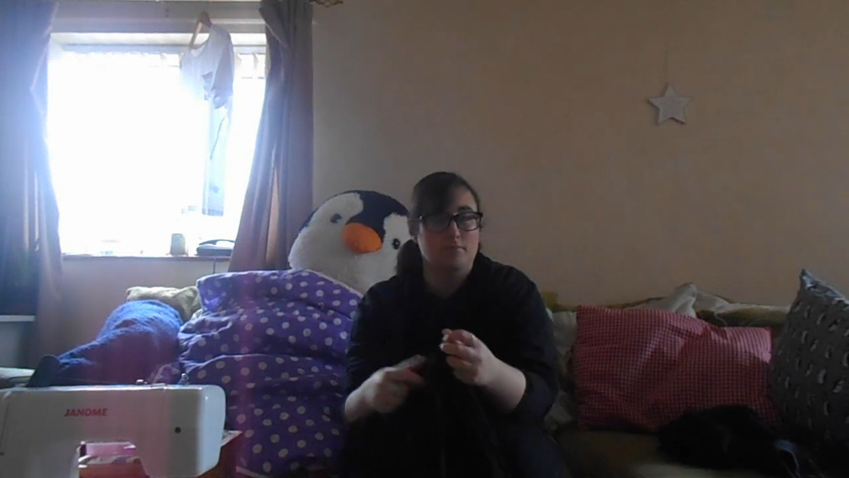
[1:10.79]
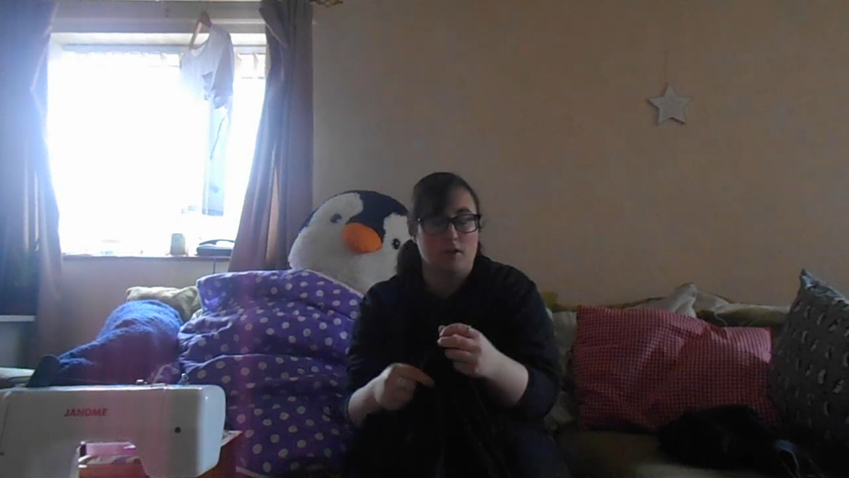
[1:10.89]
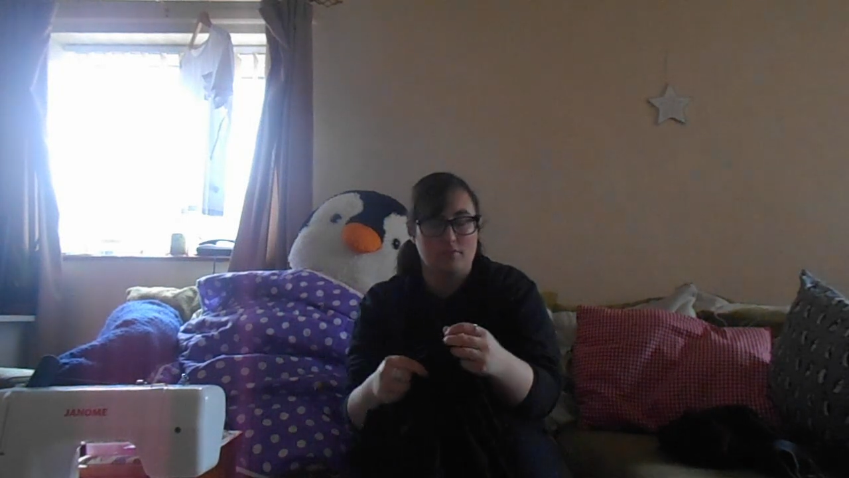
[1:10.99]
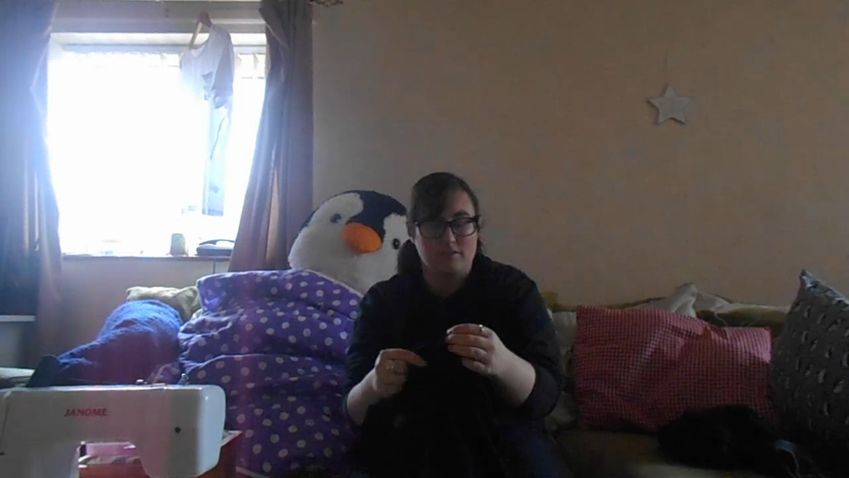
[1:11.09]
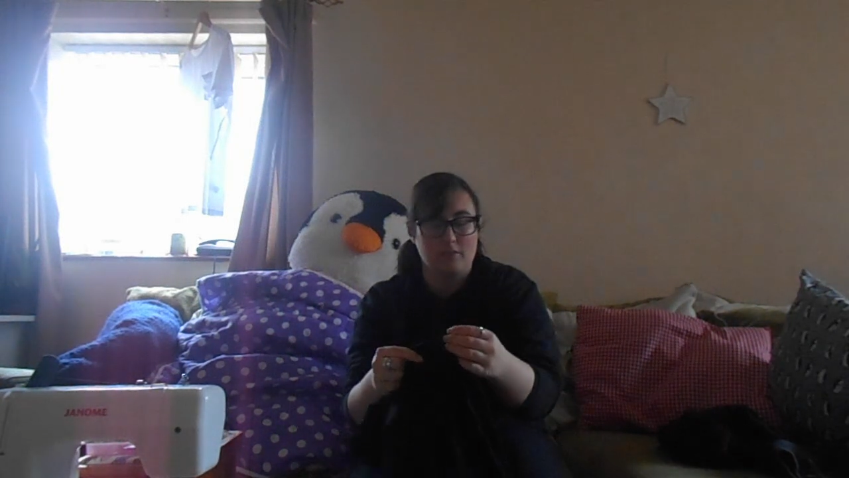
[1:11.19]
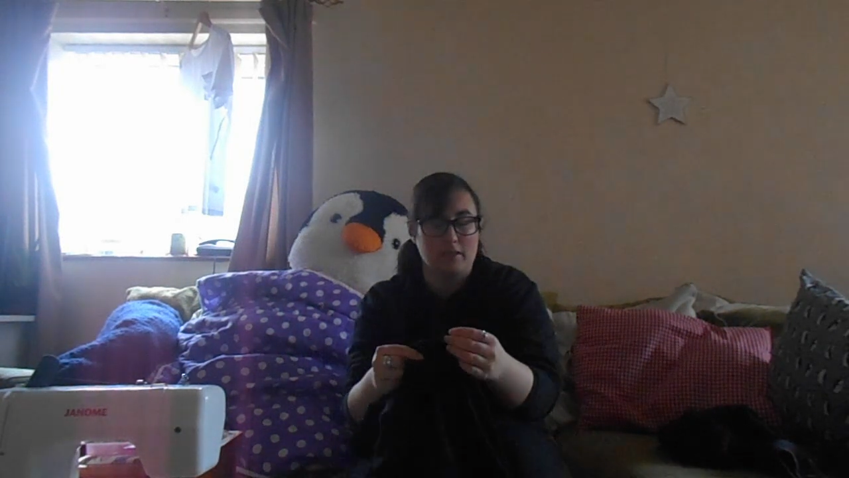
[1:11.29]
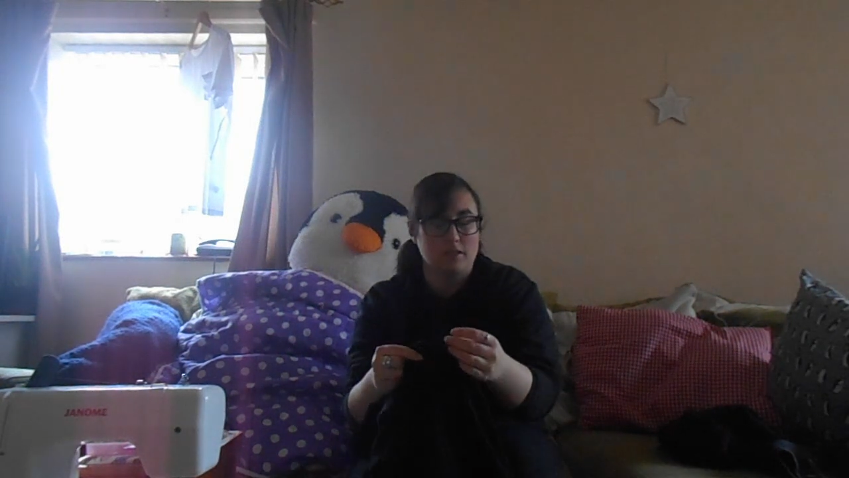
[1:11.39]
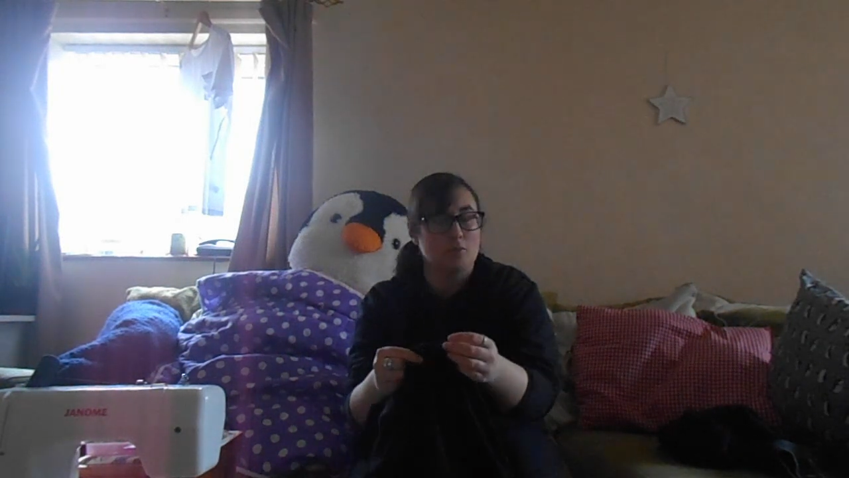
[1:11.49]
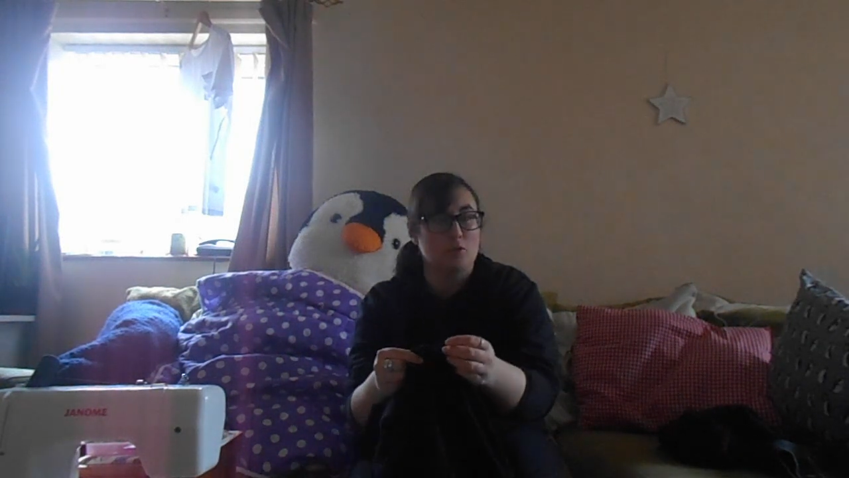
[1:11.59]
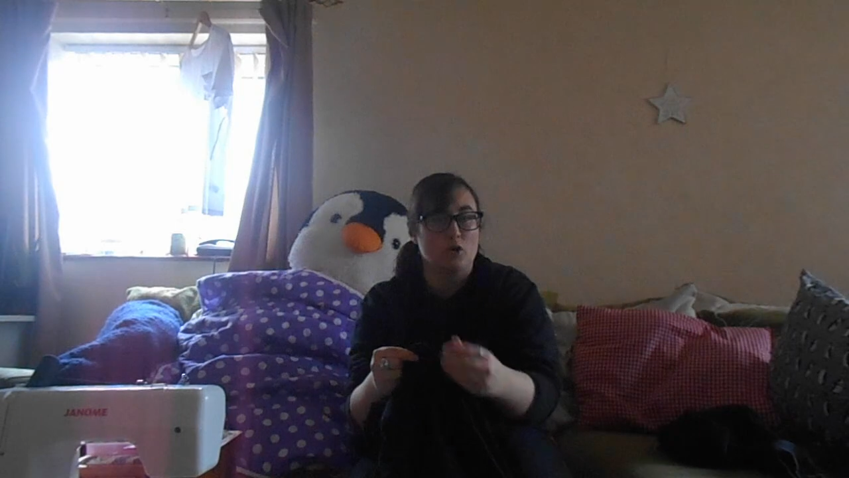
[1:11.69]
obviously when
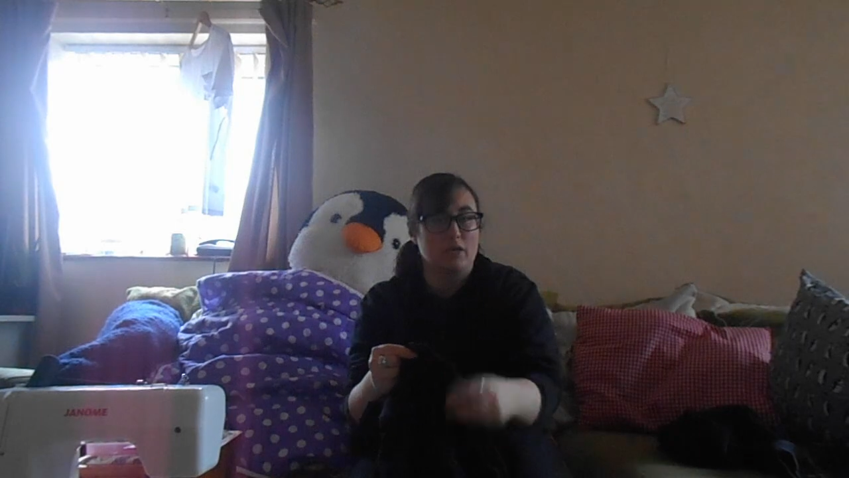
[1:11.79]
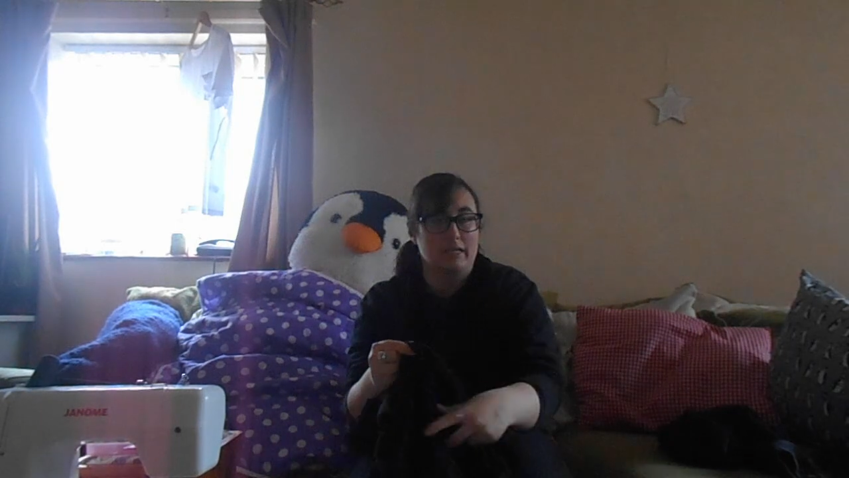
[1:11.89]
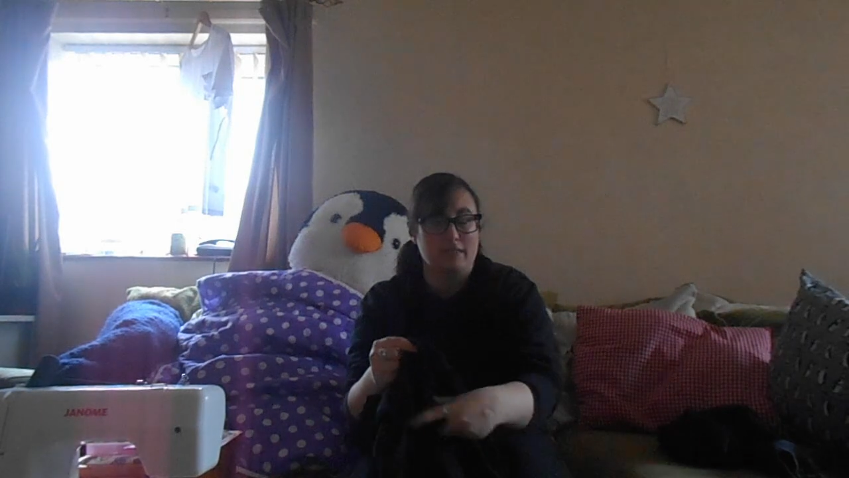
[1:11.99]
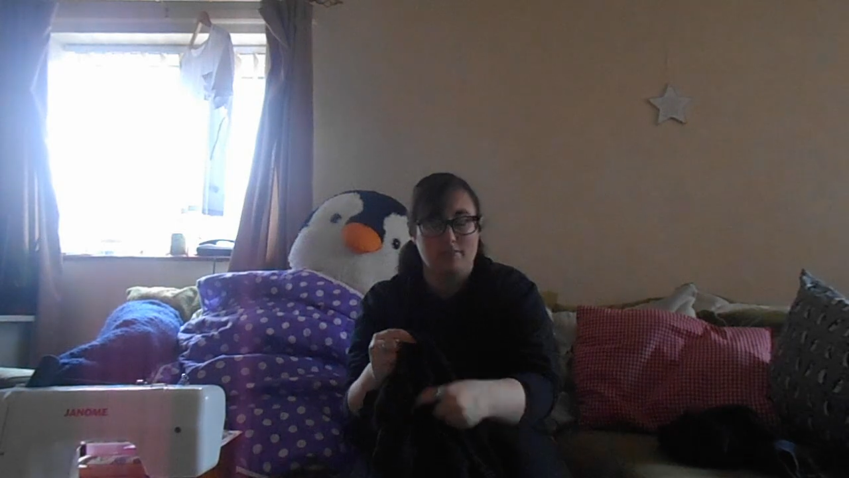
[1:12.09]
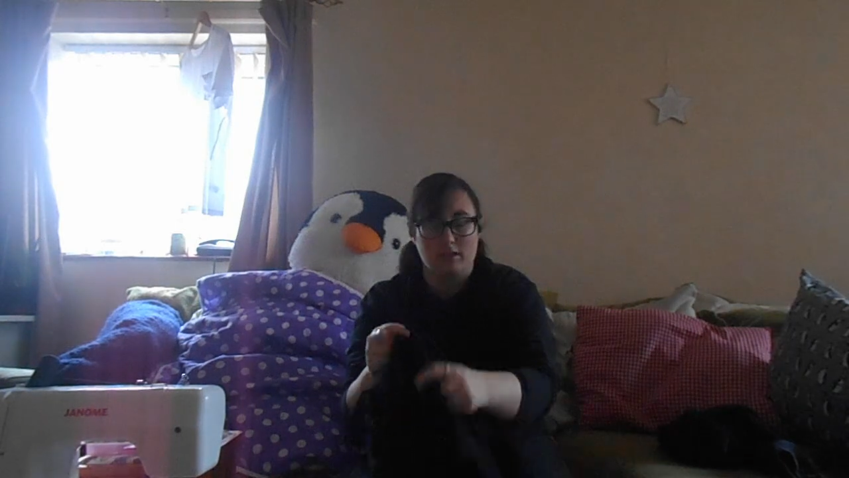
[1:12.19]
you're walking and